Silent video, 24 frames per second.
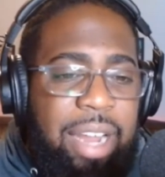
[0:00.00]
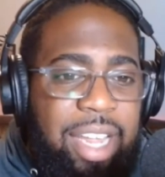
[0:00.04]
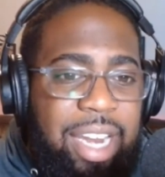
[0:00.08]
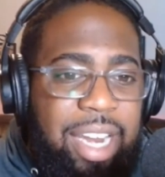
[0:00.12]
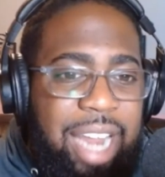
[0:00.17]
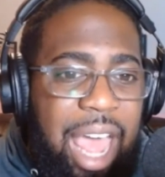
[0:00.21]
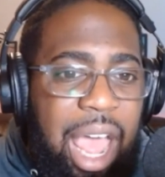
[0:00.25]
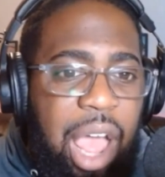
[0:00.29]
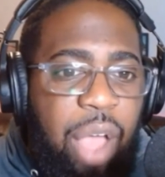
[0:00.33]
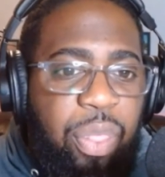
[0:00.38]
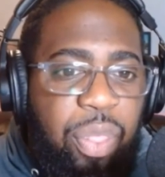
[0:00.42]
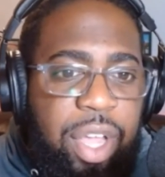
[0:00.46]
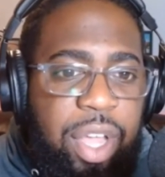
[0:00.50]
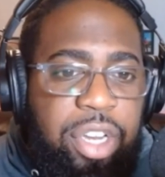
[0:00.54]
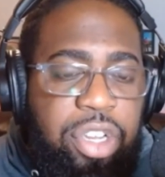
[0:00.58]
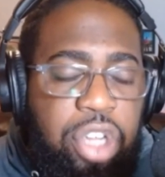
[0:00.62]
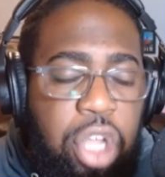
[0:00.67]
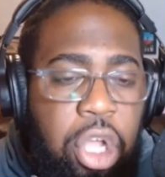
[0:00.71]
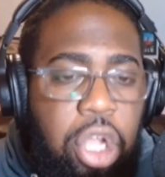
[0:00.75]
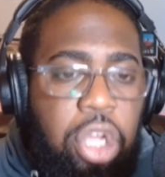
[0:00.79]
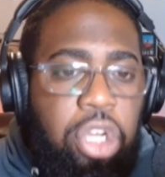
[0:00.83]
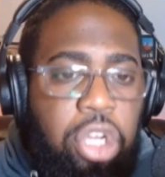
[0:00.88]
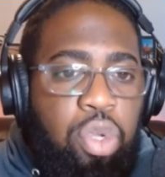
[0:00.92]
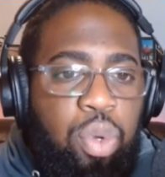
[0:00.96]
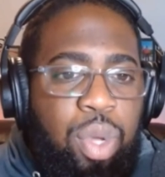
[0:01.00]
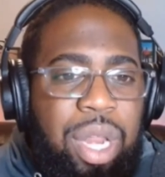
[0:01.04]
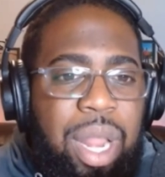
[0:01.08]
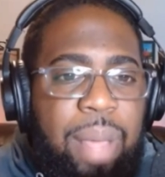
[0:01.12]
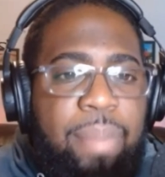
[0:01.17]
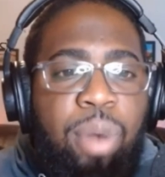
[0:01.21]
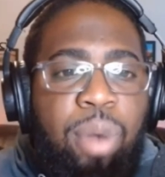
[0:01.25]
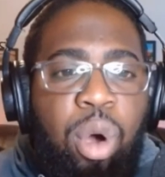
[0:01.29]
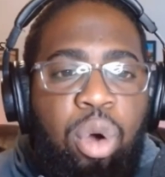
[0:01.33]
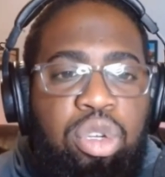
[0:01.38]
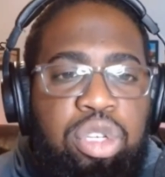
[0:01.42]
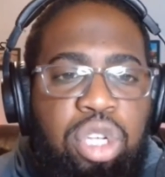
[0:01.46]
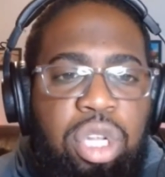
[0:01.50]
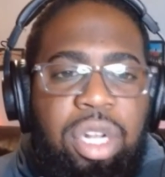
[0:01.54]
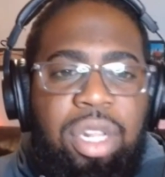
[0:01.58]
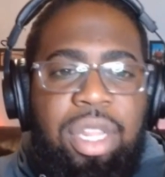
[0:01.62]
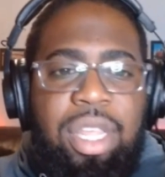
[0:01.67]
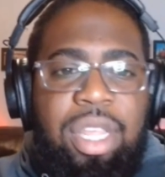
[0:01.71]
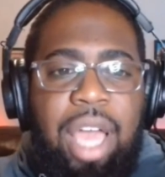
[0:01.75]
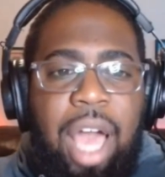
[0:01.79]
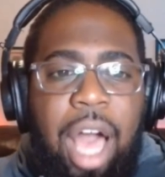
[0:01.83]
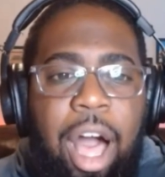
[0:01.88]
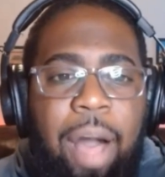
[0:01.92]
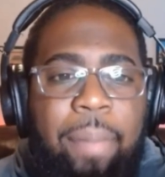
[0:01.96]
athletes to get
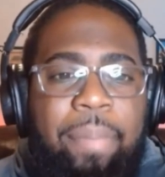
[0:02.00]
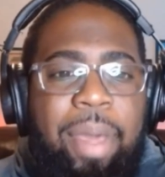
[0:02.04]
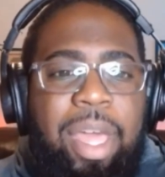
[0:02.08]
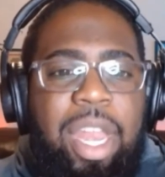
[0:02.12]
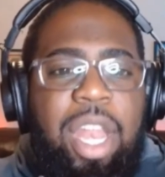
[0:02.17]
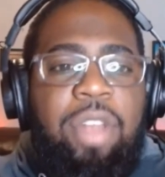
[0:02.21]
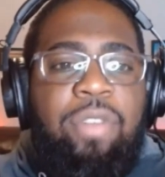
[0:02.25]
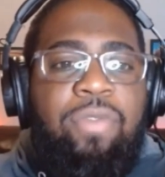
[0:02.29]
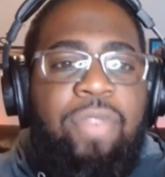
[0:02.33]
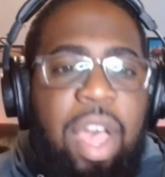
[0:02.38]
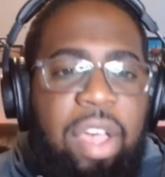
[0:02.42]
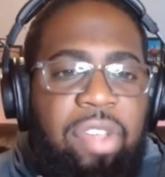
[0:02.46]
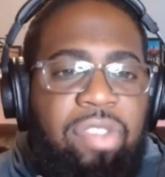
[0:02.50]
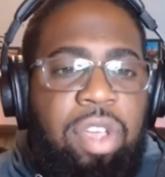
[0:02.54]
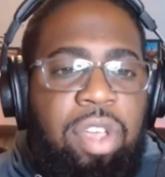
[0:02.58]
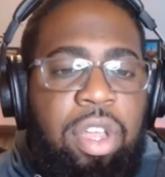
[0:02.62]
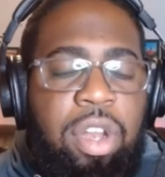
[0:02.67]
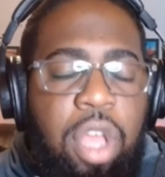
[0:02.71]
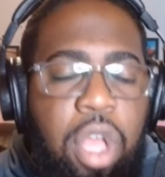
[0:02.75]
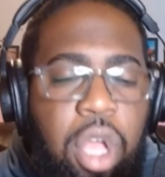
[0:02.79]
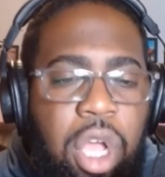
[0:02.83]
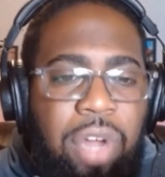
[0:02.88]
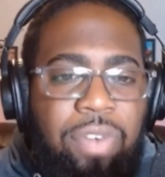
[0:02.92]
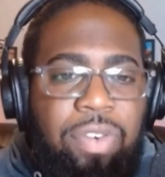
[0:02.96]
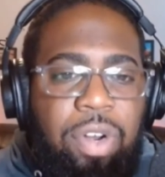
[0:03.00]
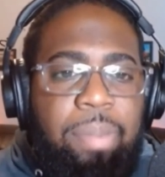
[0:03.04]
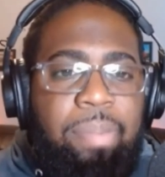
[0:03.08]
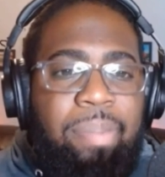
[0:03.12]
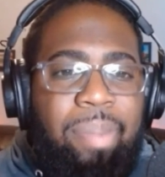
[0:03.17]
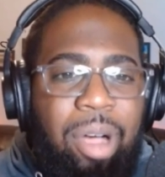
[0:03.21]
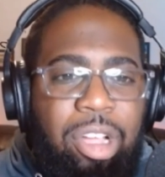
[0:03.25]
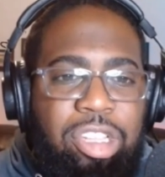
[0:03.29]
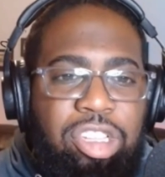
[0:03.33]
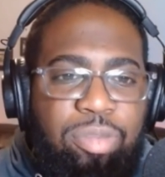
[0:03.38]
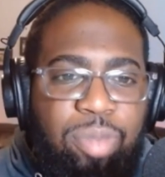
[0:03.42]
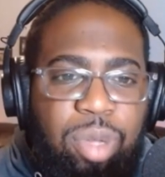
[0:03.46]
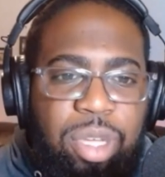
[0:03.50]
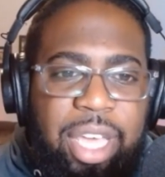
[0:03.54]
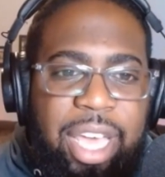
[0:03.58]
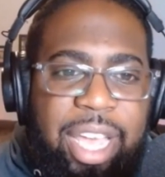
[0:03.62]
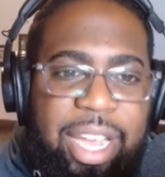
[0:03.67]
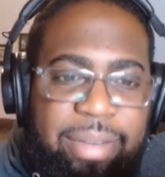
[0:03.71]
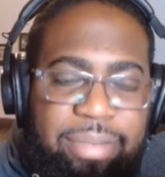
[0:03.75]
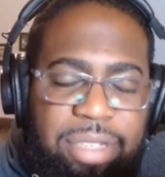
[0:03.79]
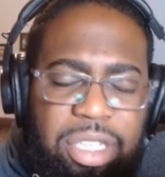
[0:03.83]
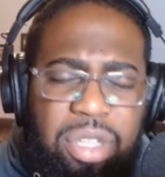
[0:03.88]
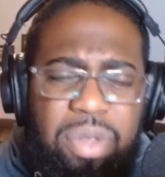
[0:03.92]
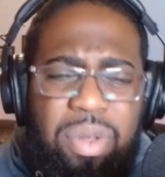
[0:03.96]
emotionally up and invested for multiple
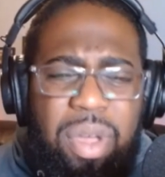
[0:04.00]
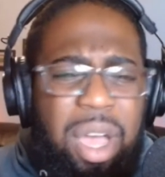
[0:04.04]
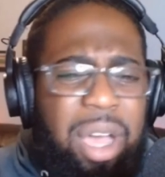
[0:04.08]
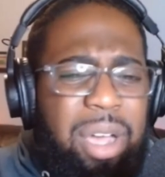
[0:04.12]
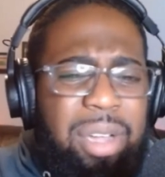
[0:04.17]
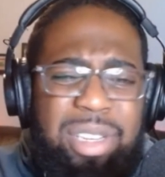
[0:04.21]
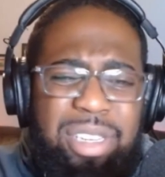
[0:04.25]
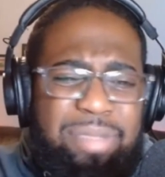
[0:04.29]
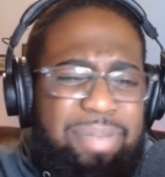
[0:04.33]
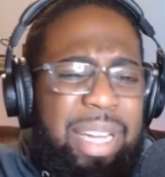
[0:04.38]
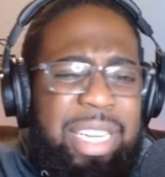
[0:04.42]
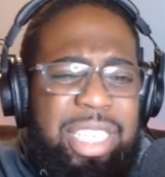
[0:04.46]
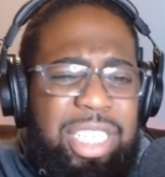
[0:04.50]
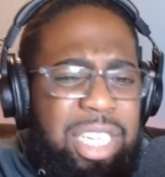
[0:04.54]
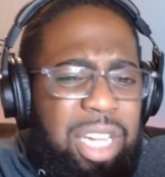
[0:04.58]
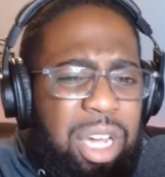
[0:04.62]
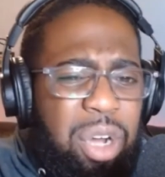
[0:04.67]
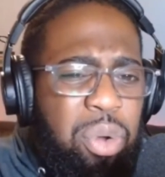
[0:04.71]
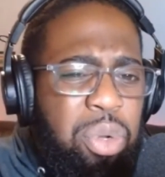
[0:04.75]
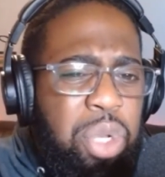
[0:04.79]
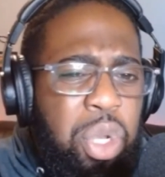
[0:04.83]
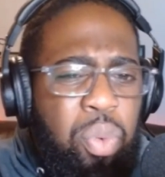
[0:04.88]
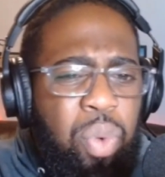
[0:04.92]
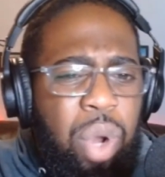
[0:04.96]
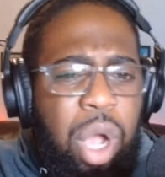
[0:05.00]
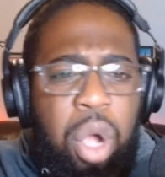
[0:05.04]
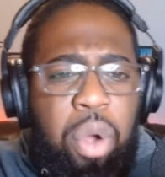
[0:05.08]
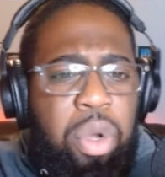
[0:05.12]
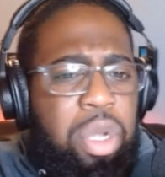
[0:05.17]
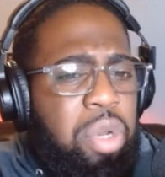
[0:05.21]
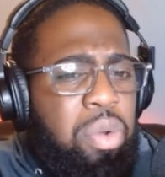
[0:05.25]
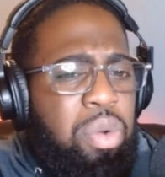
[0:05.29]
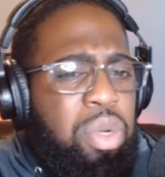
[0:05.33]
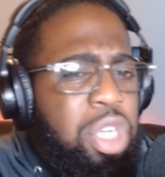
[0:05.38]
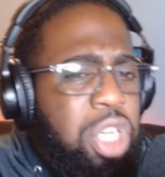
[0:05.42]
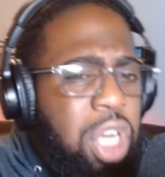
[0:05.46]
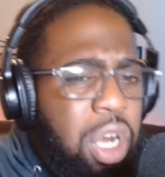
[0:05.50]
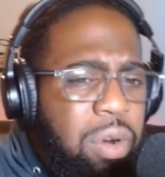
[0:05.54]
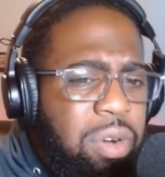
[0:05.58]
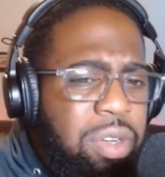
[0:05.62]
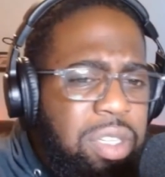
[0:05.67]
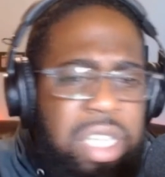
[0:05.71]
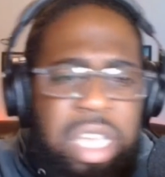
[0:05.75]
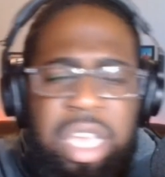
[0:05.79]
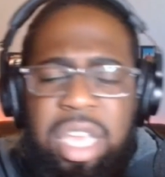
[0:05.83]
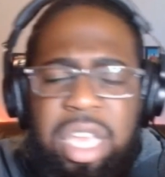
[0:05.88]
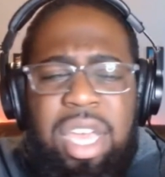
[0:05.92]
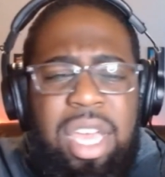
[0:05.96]
games, especially on the road, New
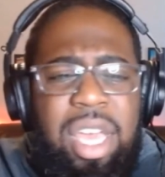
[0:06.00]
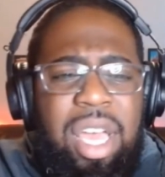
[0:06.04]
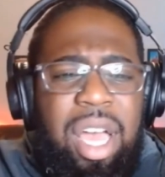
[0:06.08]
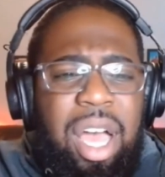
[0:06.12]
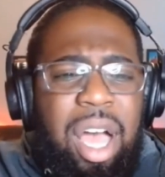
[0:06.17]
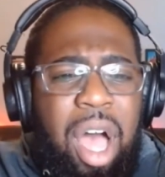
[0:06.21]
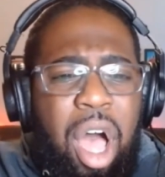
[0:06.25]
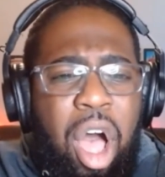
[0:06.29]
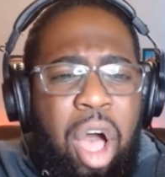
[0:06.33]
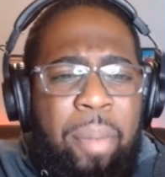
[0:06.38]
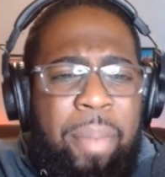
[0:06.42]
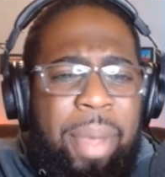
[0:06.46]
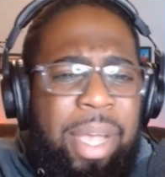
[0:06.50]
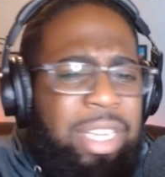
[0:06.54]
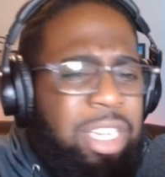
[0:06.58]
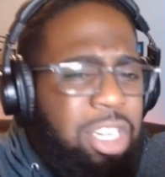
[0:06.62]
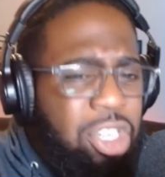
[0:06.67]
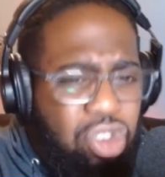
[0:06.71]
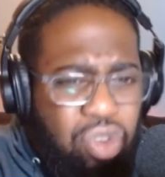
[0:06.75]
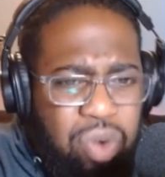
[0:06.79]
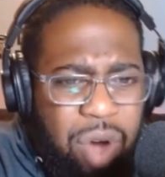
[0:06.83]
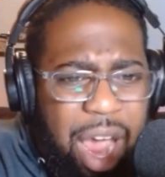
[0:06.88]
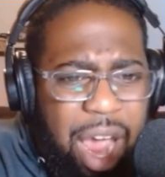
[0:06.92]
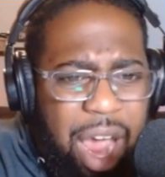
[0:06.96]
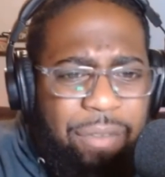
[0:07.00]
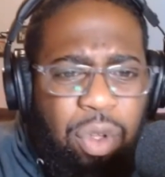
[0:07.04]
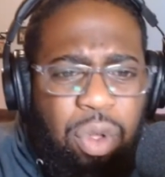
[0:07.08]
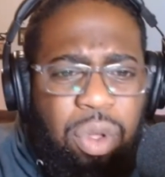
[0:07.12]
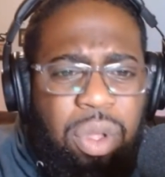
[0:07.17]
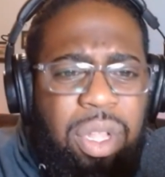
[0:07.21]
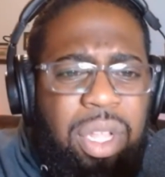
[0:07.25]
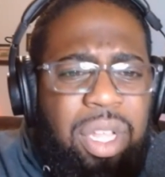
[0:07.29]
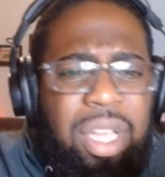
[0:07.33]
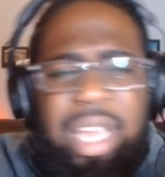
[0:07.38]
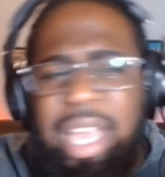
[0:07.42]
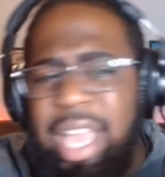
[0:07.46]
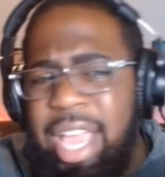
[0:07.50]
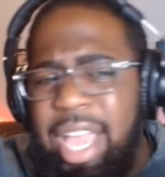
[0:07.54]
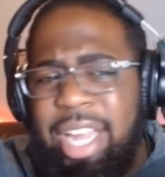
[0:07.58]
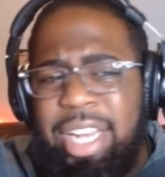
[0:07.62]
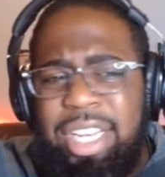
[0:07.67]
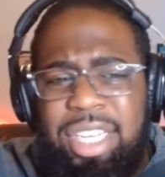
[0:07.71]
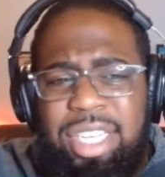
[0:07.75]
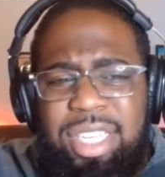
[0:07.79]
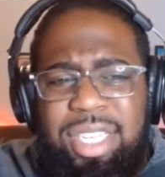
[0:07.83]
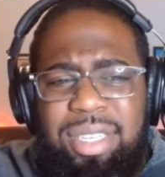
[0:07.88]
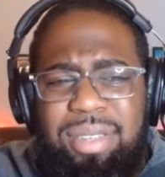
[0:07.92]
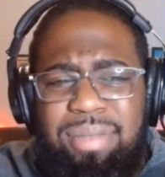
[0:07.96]
Jersey. It's a travel.
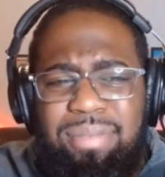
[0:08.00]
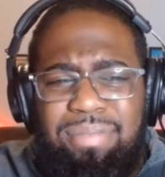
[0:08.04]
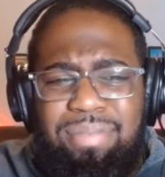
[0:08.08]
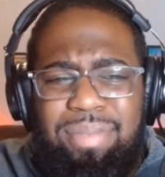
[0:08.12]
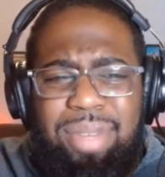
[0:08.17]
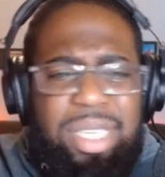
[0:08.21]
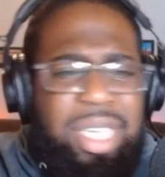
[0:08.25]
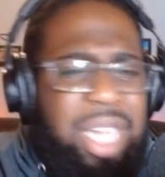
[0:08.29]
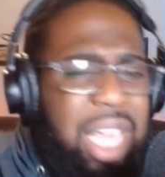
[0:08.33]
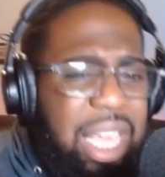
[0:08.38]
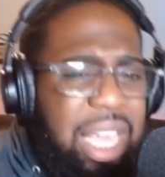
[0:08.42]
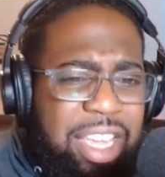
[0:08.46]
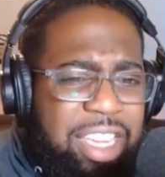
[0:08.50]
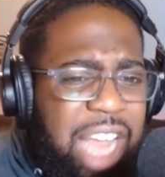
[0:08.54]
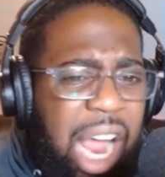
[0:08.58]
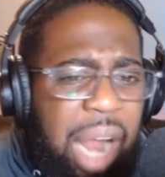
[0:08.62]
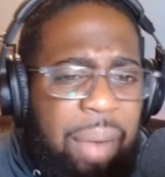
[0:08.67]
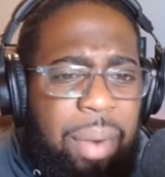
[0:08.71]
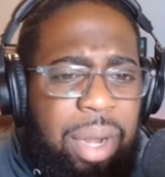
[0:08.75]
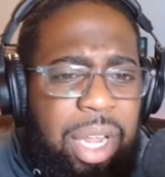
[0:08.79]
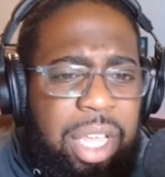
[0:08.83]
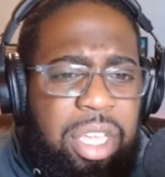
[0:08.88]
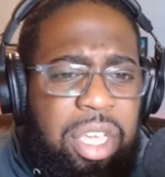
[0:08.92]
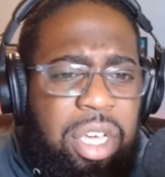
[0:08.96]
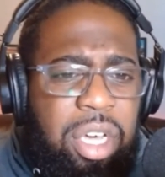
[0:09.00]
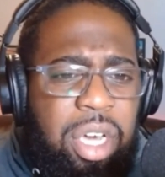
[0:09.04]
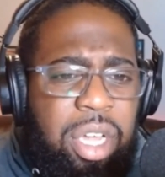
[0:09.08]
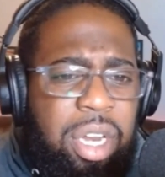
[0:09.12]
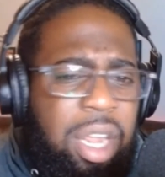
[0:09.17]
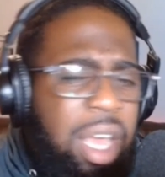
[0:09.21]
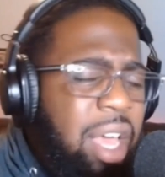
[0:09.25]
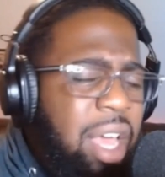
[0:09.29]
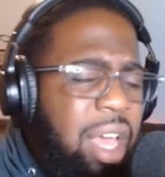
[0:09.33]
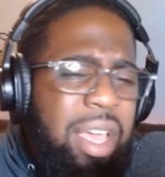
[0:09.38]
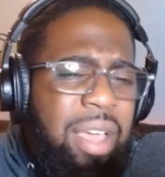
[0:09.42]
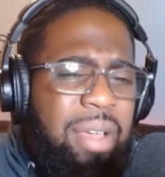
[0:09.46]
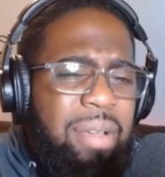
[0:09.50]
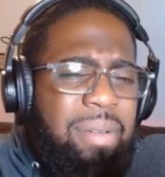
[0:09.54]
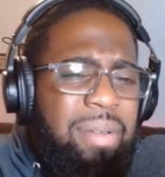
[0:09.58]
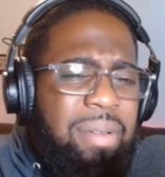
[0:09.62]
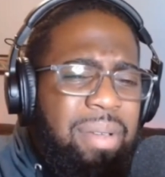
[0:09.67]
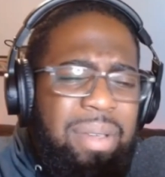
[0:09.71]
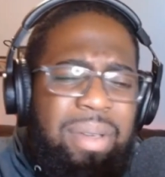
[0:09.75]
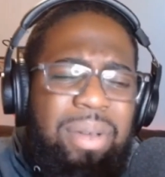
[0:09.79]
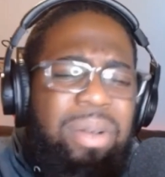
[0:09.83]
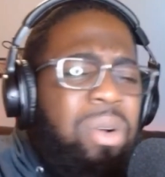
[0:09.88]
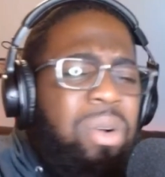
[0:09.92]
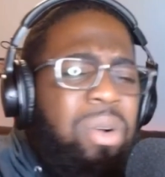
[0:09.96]
It's a team that's not really good.
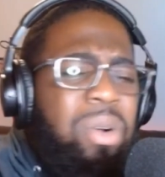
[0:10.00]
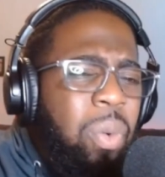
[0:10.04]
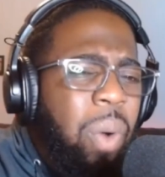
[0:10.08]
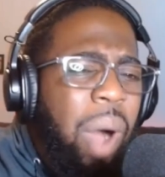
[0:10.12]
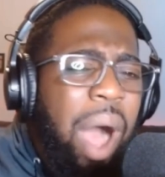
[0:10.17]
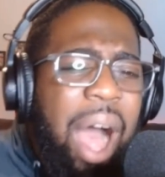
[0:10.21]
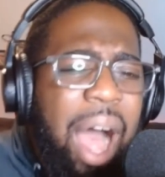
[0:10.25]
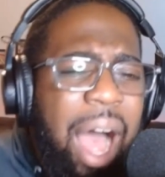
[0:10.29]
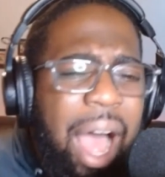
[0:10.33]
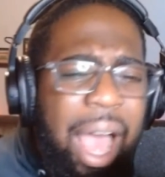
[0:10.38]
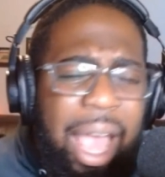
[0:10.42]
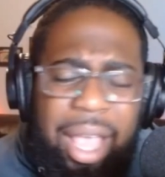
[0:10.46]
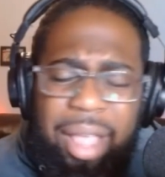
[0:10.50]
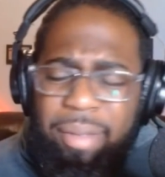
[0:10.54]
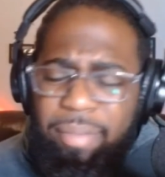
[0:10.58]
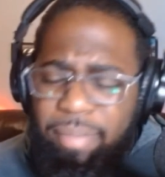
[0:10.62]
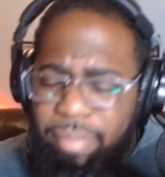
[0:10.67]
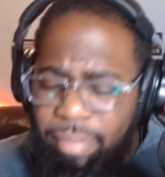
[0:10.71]
Why?